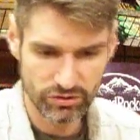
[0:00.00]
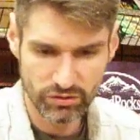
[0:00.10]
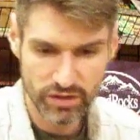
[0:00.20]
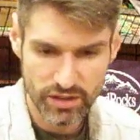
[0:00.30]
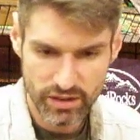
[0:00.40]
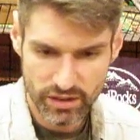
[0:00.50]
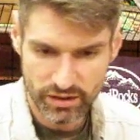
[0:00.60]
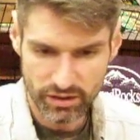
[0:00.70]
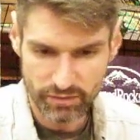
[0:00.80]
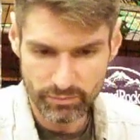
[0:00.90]
too.
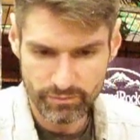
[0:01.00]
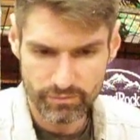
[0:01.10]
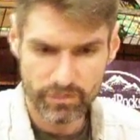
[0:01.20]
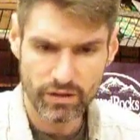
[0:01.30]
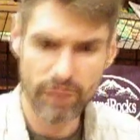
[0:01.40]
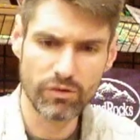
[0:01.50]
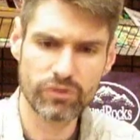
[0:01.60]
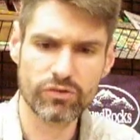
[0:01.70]
I've